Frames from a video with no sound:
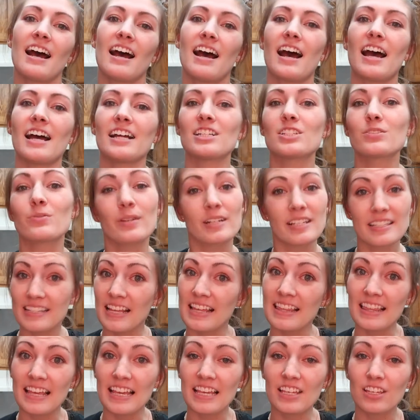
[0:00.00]
I just want to
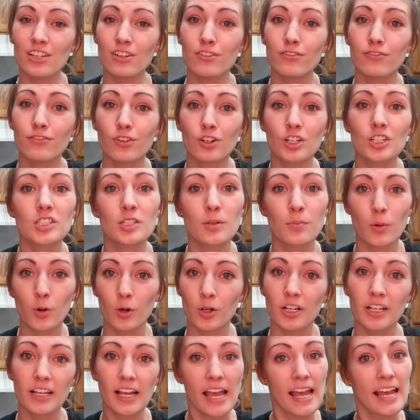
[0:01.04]
say thank you for
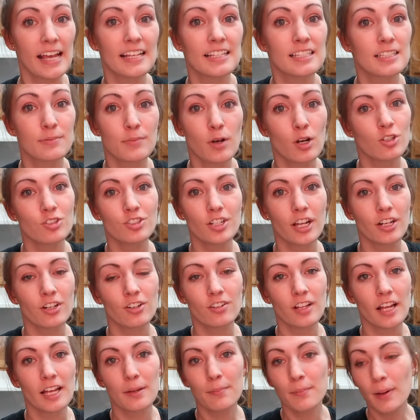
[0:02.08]
supporting a small
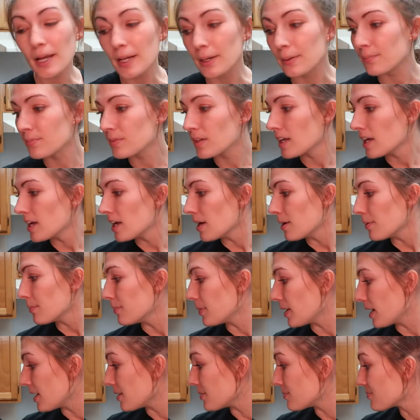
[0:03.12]
channel like mine.
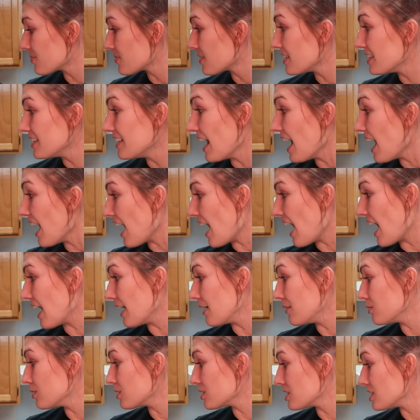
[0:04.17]
But yeah,
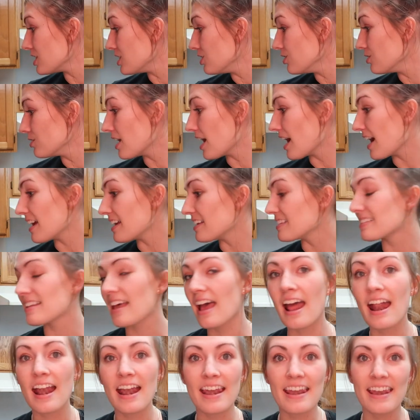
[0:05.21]
I will see you guys
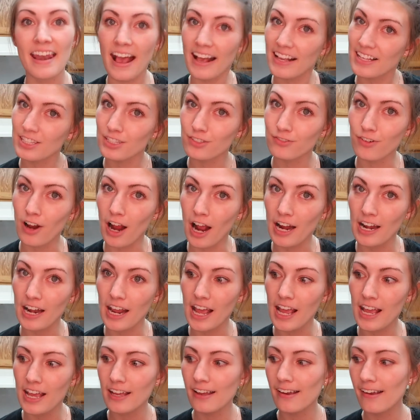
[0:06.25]
next
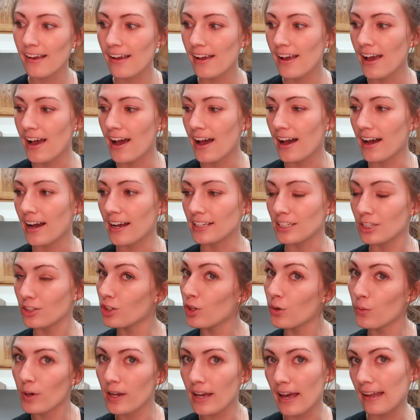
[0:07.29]
Friday. I don't
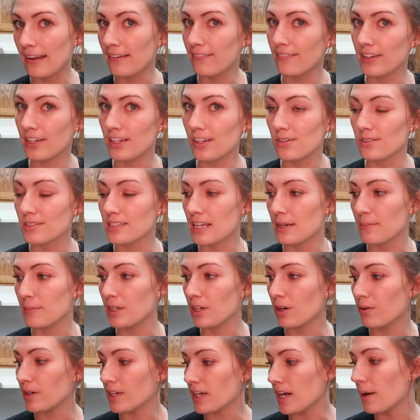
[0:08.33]
know what kind of video is going to
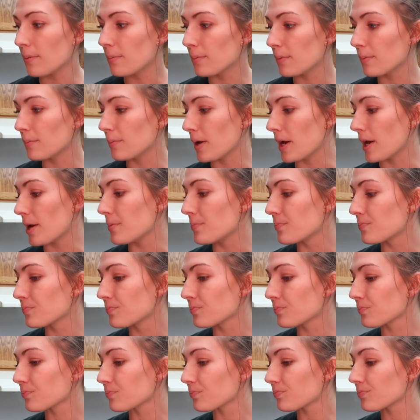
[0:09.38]
be going up, but
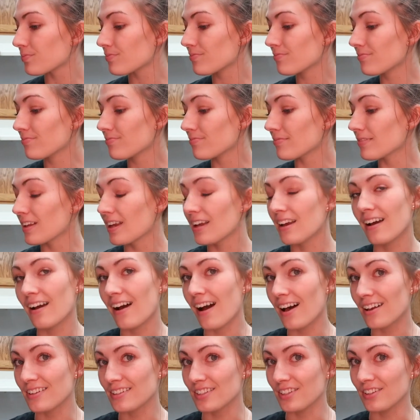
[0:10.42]

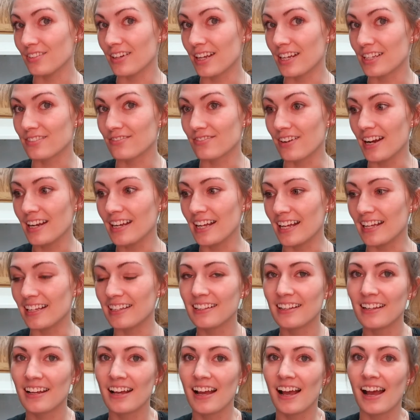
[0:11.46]
I'll see you next
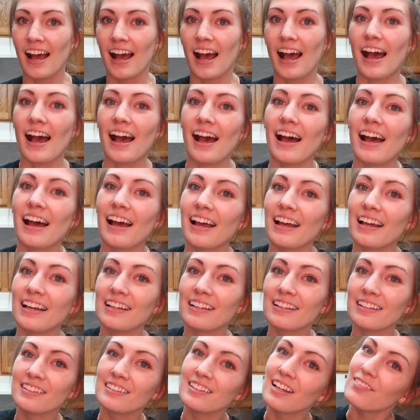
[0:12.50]
Friday.
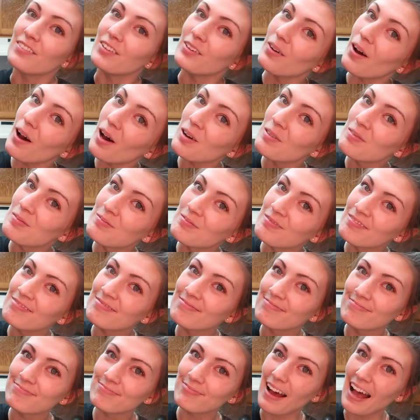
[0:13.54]
I love you all.
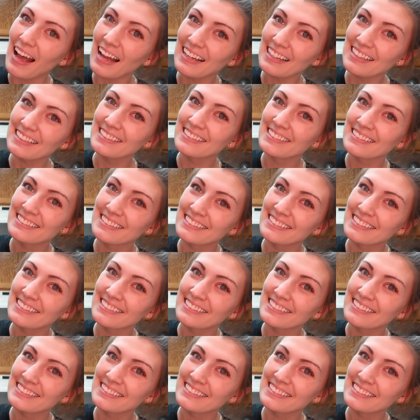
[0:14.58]
Bye.